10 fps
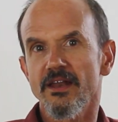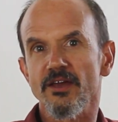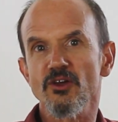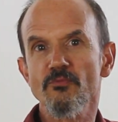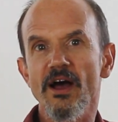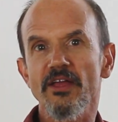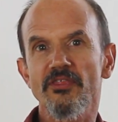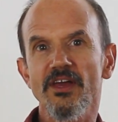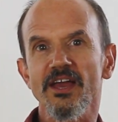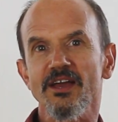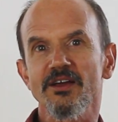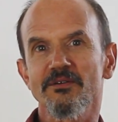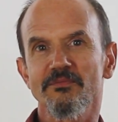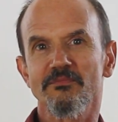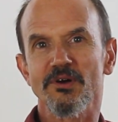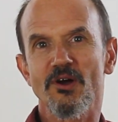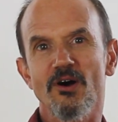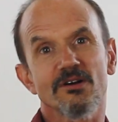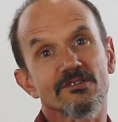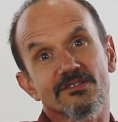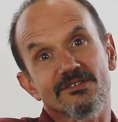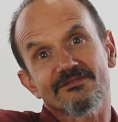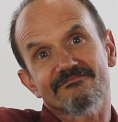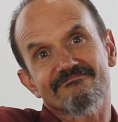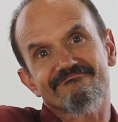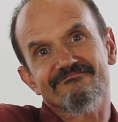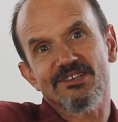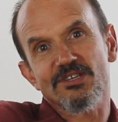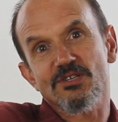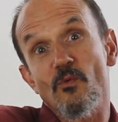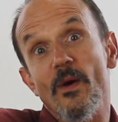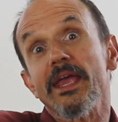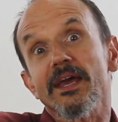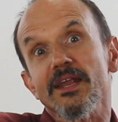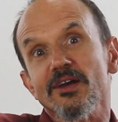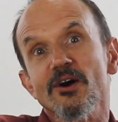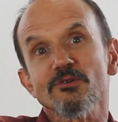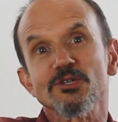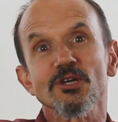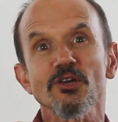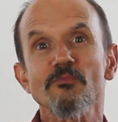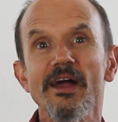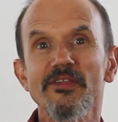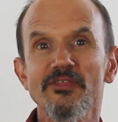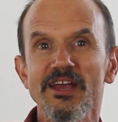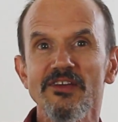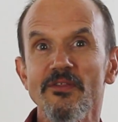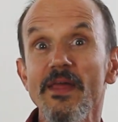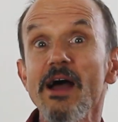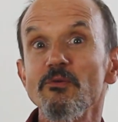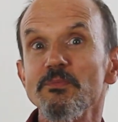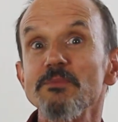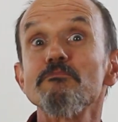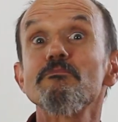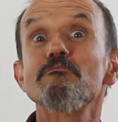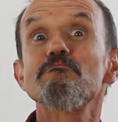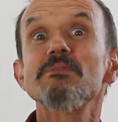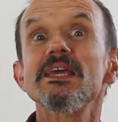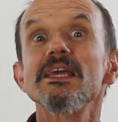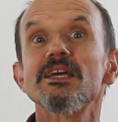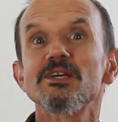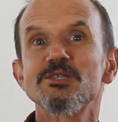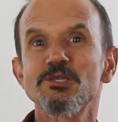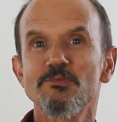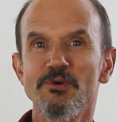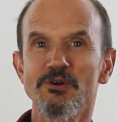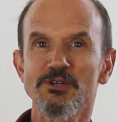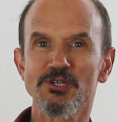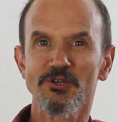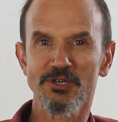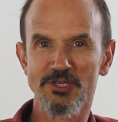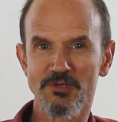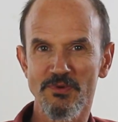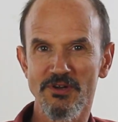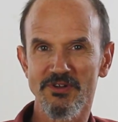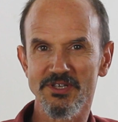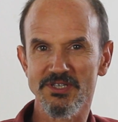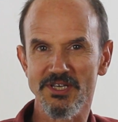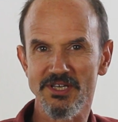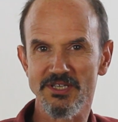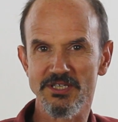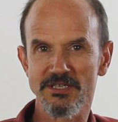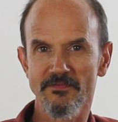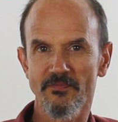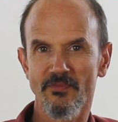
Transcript: Now you might think, because this is awakening coaching, you might think that that would be peak spiritual experiences,